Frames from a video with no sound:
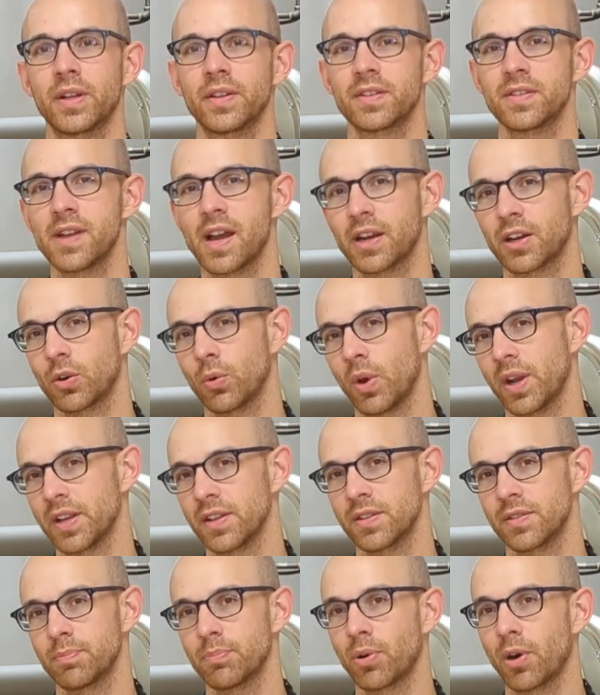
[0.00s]
It's not
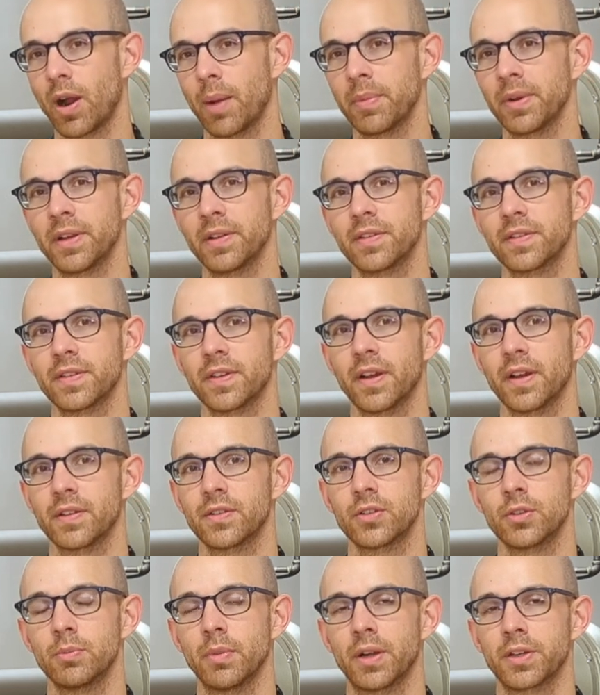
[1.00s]
quite prominent
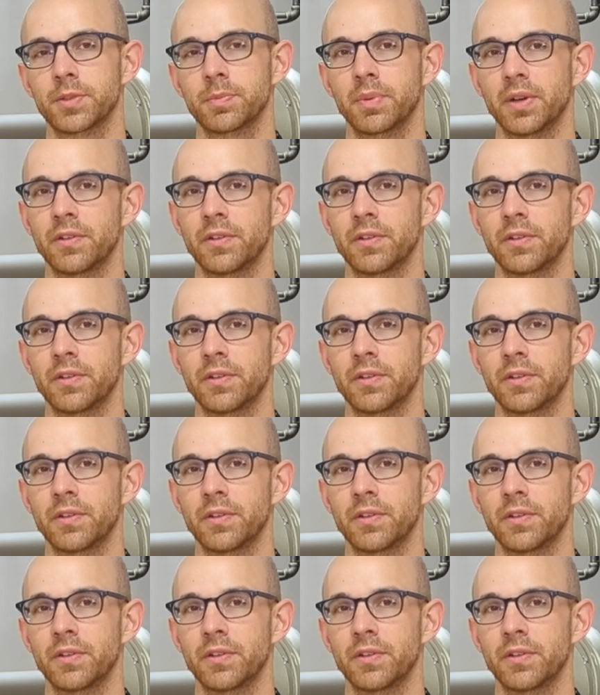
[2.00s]
too much,